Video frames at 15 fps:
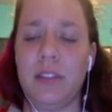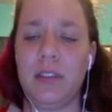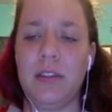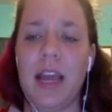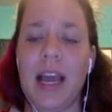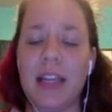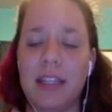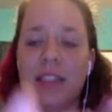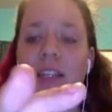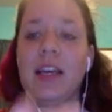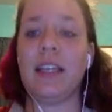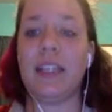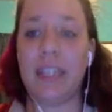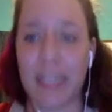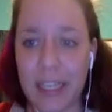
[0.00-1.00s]
as
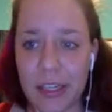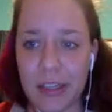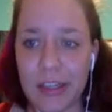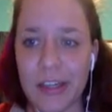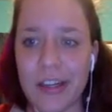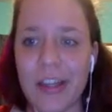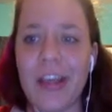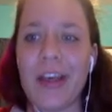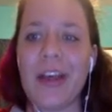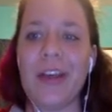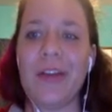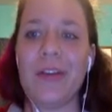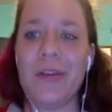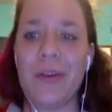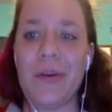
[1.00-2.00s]
done here,
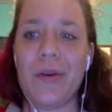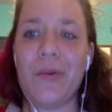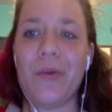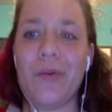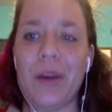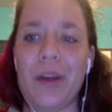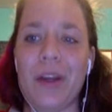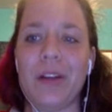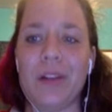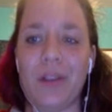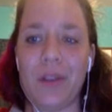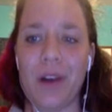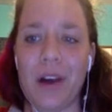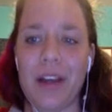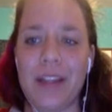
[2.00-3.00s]
no one
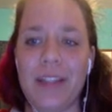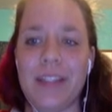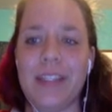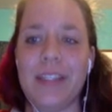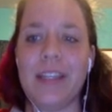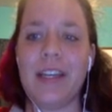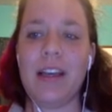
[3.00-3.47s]
clause